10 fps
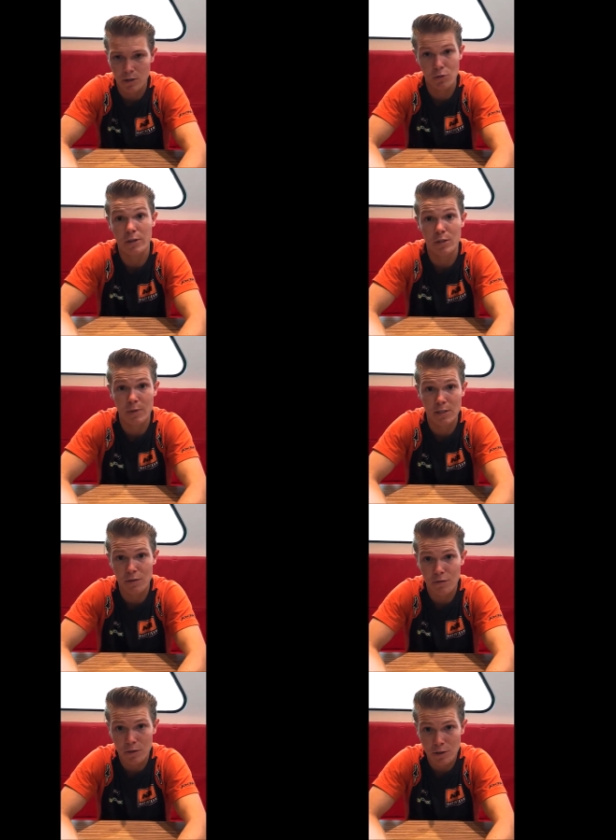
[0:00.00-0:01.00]
too
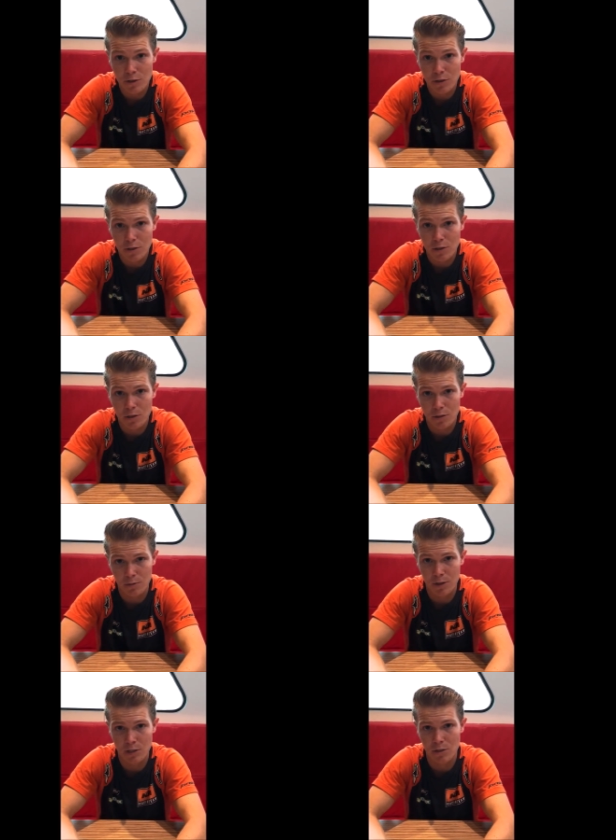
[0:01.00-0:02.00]
expensive for us, so
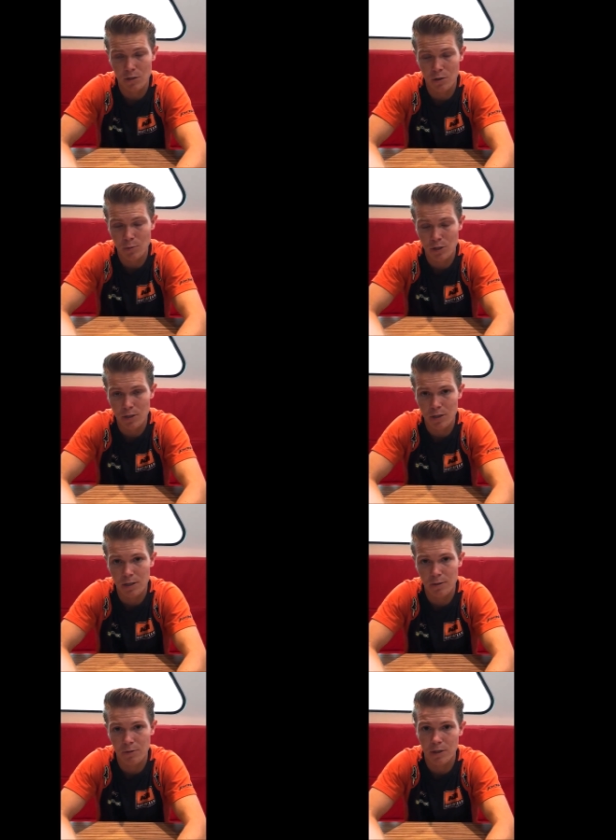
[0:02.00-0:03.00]
it wasn't an option.
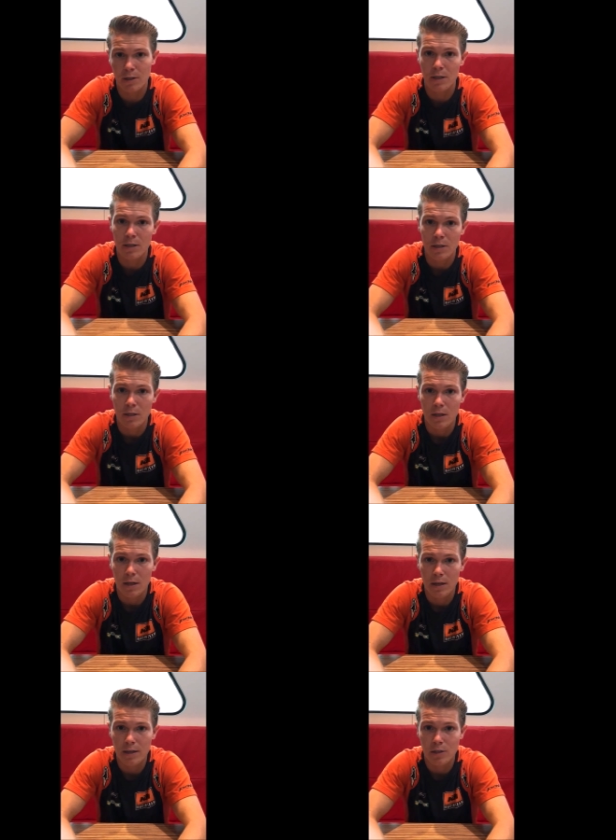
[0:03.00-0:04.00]
And then we
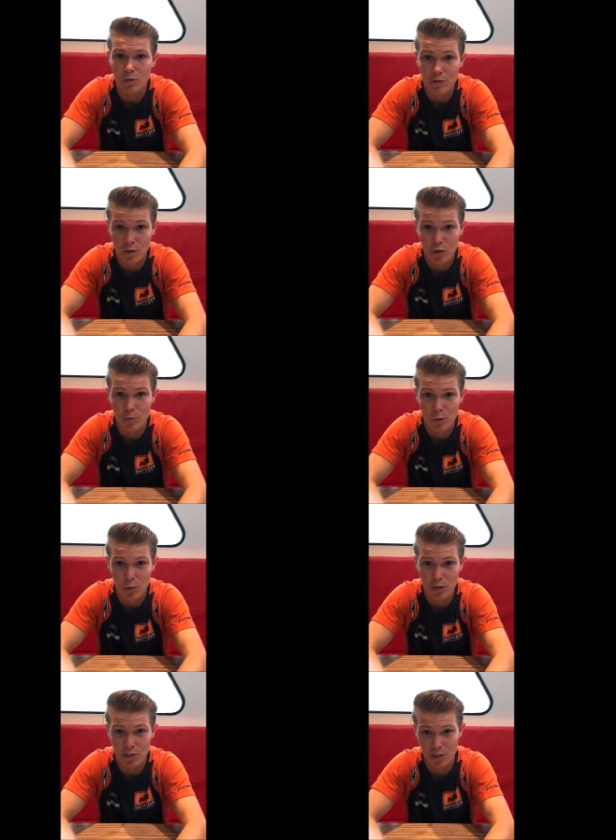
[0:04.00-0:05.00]
choose for the
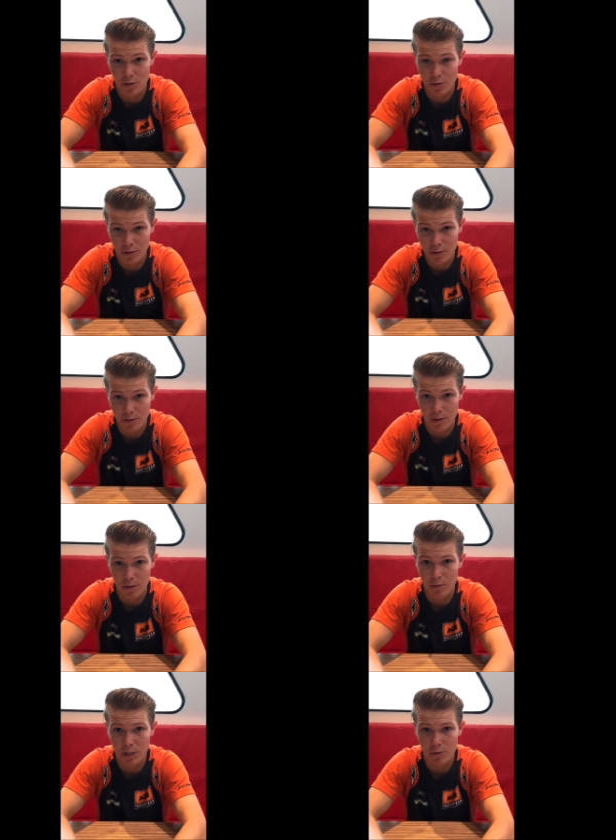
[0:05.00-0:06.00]
Supersport 600,
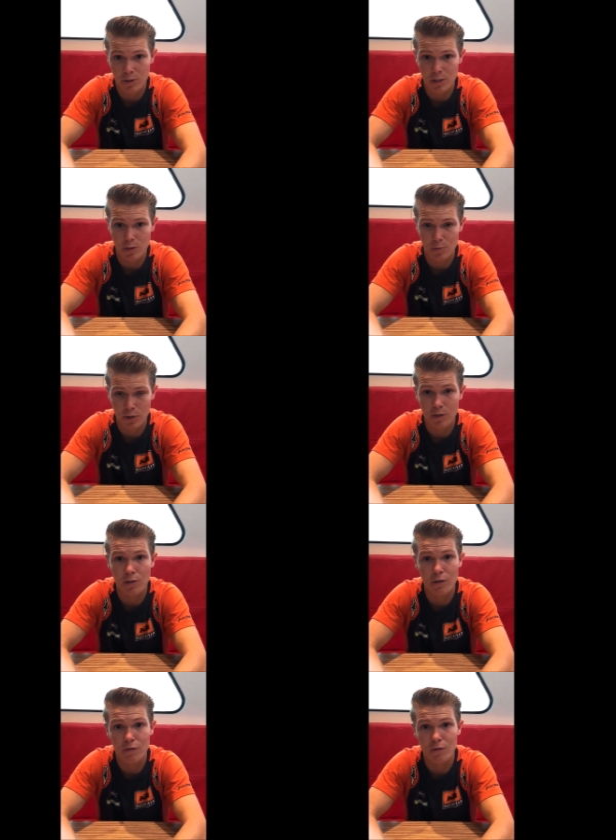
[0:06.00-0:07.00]
which was pretty
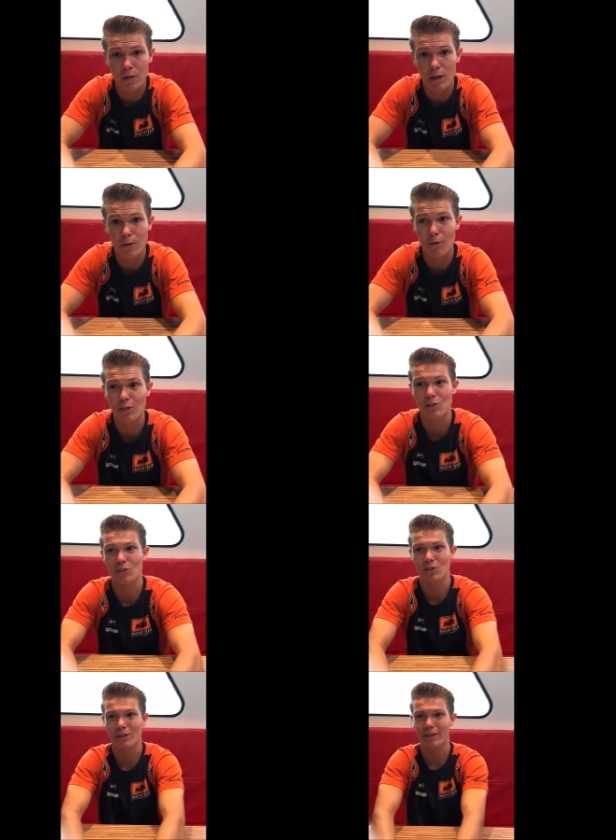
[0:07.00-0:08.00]
tough. I
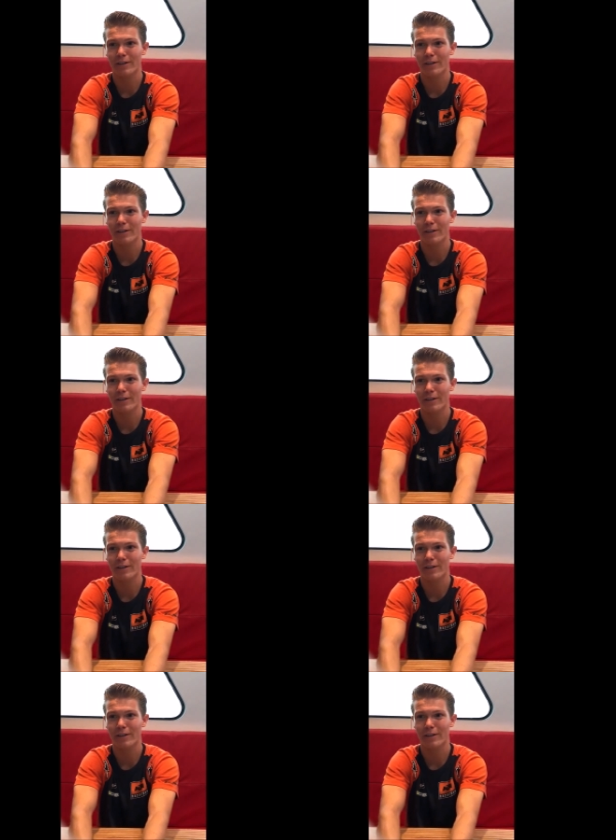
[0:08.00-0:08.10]
was